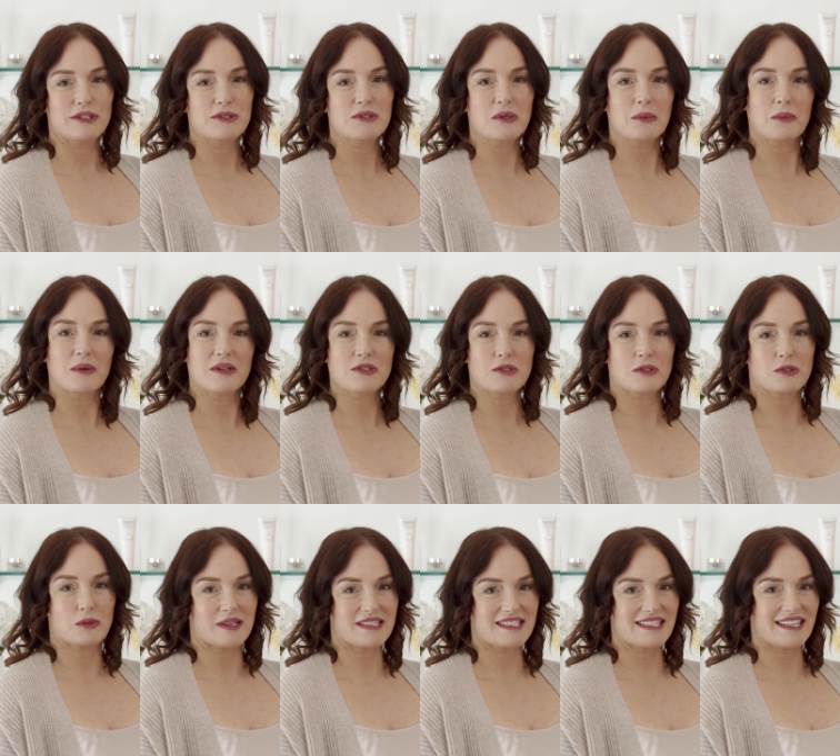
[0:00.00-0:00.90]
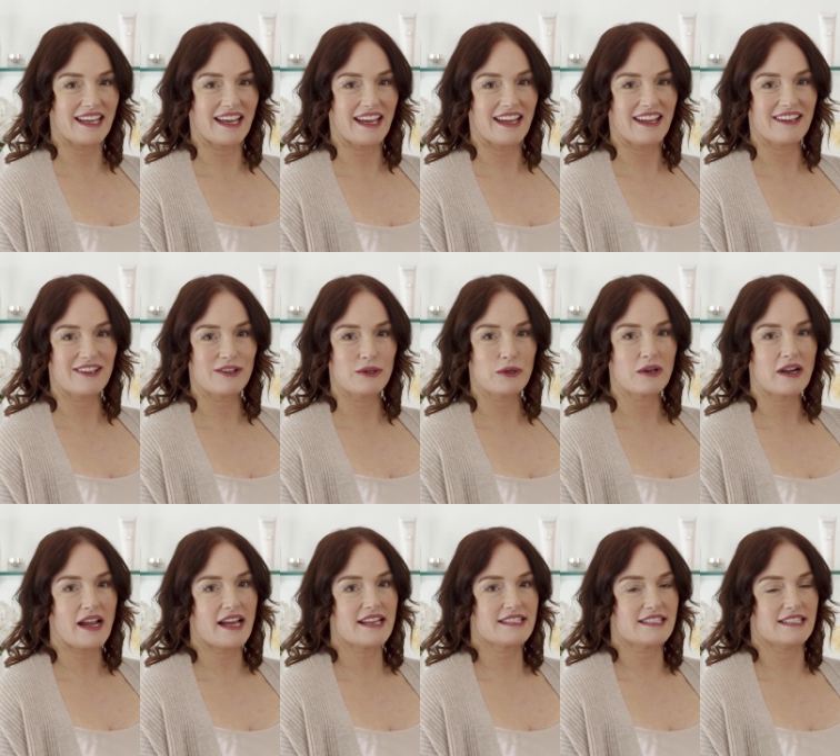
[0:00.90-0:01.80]
Use it once or twice a day or
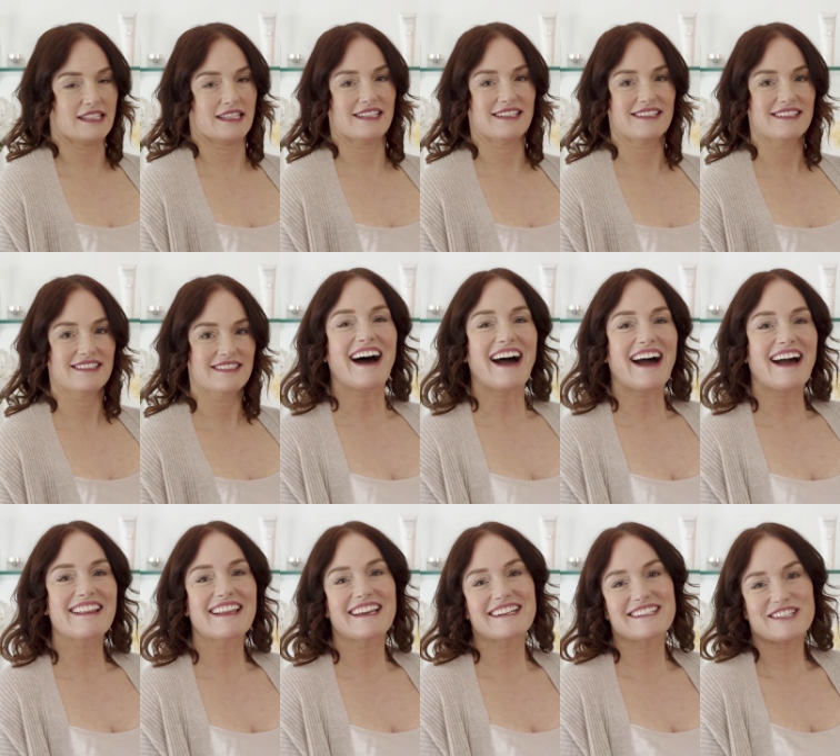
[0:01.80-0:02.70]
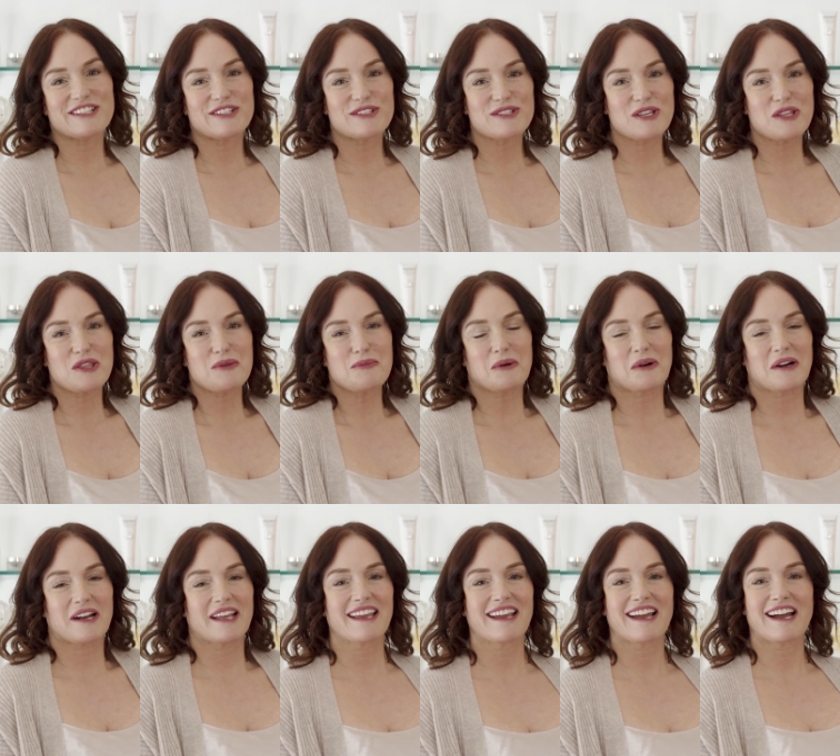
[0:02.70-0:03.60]
as needed. I like to use it in the
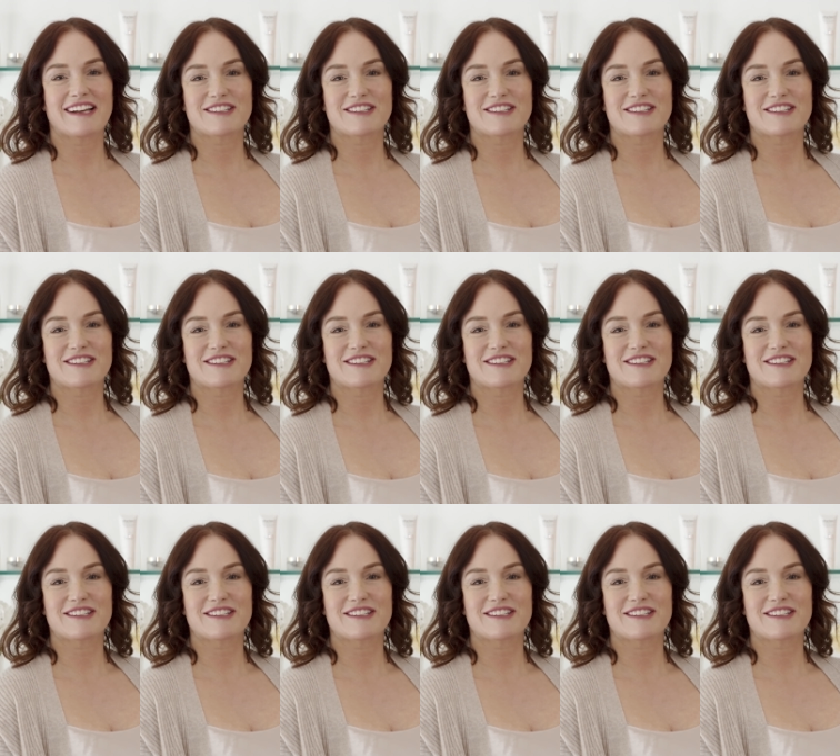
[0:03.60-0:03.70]
morning,